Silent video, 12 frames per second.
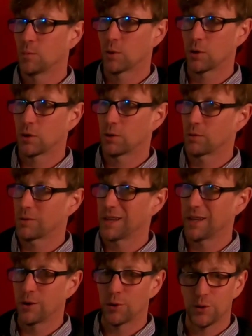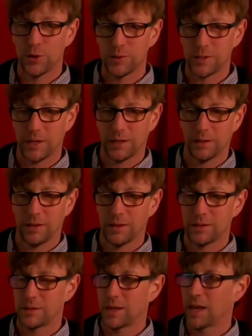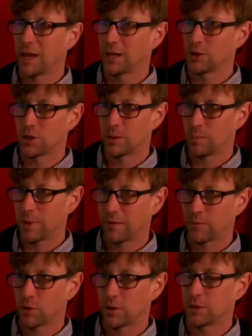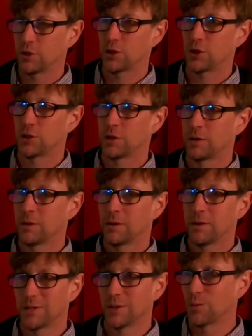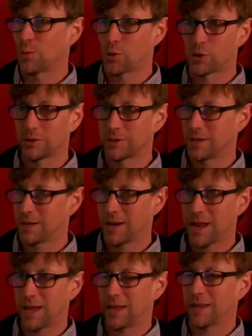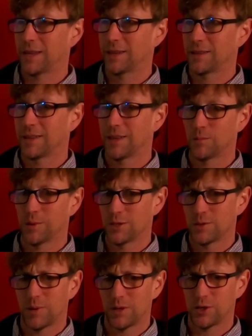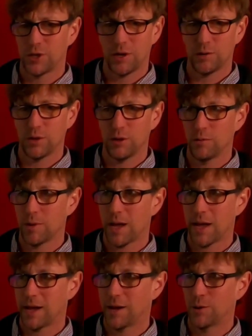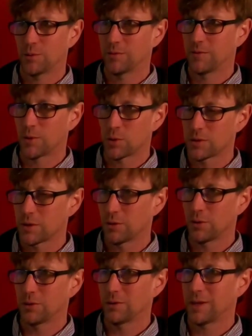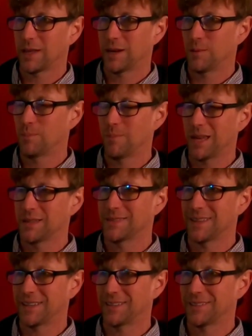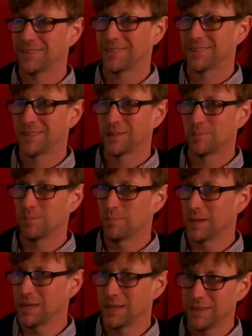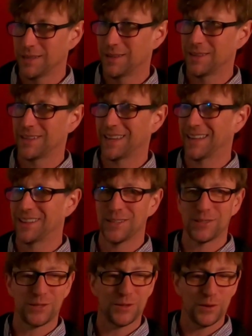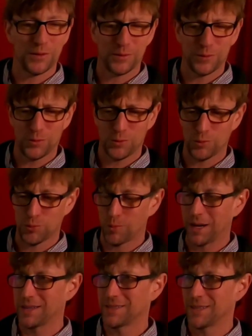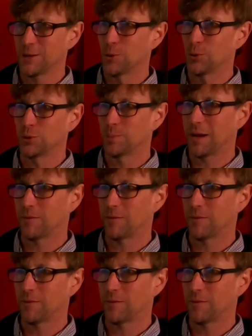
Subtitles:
We're introducing this ancient beverage to the world today, and we just want to show you how versatile and amazing mead in this crazy old